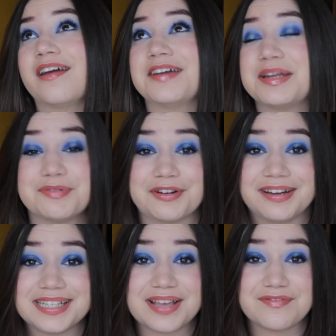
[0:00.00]
great
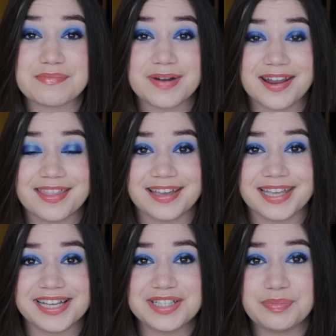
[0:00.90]
progress every month, I
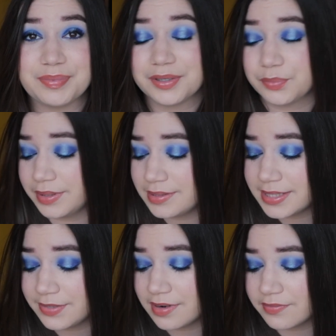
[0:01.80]
guess, but we'll
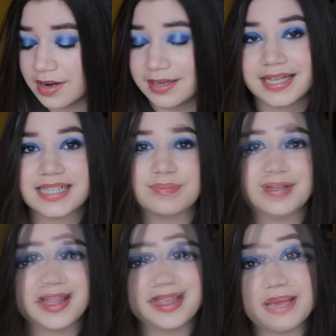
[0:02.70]
see where we are next
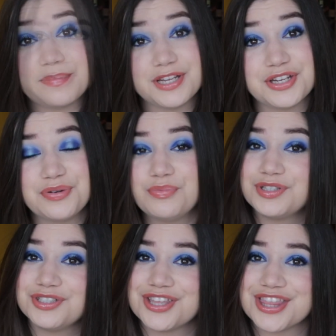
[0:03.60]
month. Let me know,
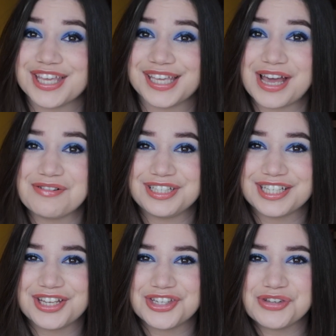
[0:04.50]
what do you think? How did
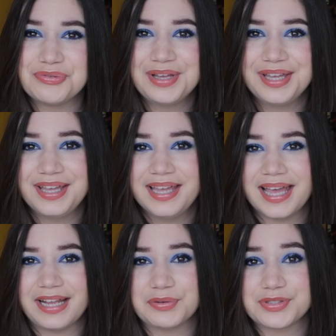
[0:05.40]
I do?
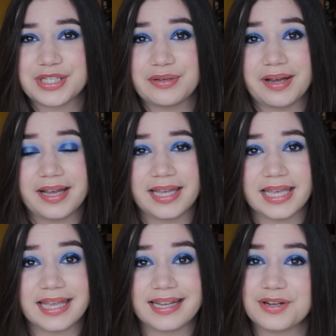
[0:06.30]
And also,
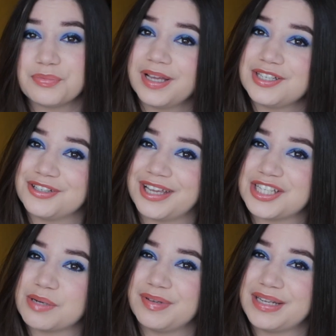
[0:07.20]
I cannot wait to catch
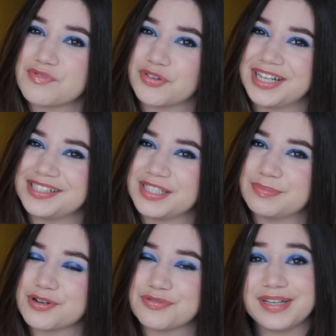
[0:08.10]
up with everyone else's
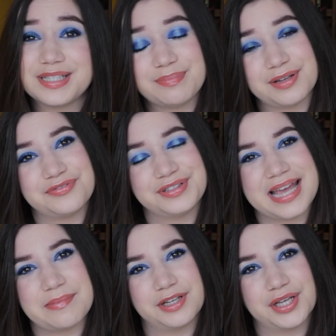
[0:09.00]
progress. But for
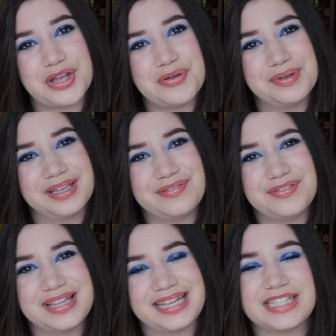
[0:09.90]
now, I'm gonna go. If
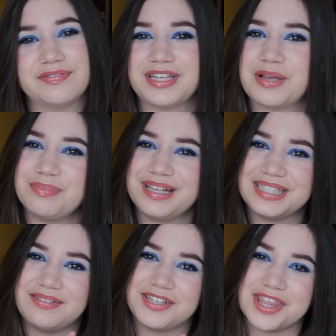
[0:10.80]
you like this video, please
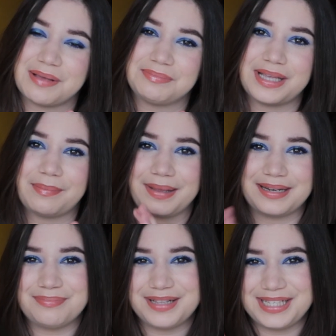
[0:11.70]
give it a thumbs up.
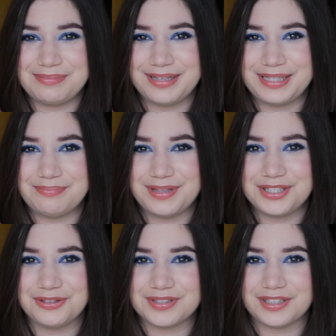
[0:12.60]
And please, please, please
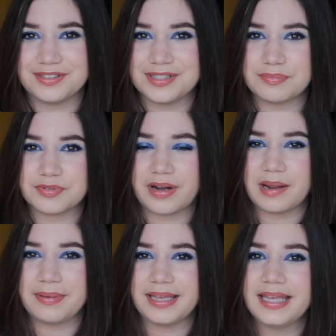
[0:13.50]
consider
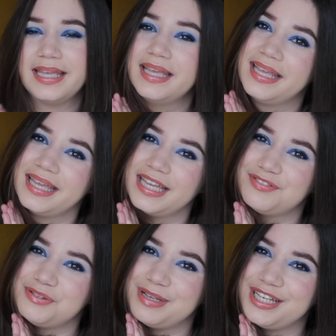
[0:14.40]
subscribing. It
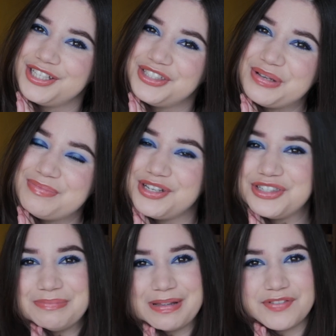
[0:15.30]
would mean so much
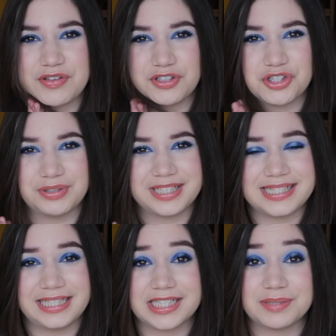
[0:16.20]
to me if you would join this
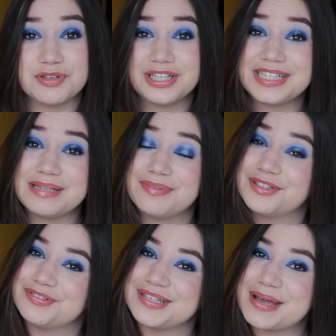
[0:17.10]
little community. But
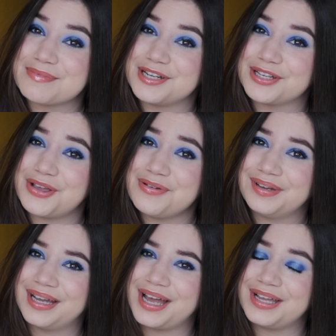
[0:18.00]
for now, I'm gonna go.
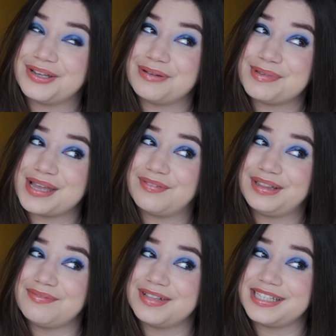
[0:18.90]
I hope you have a
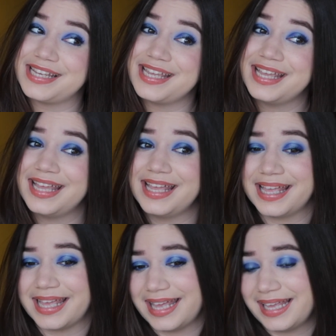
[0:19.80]
lovely day.
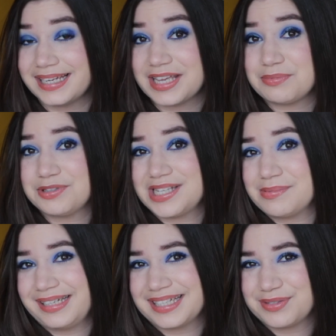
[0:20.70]
And I hope to see you
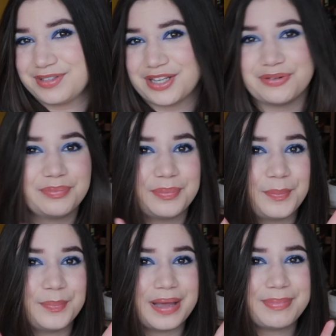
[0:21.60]
in my next video.
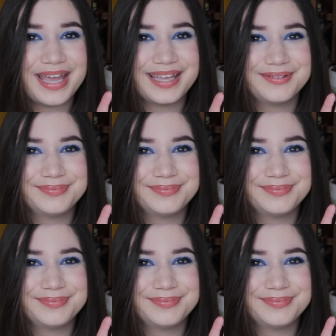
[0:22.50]
Bye bye.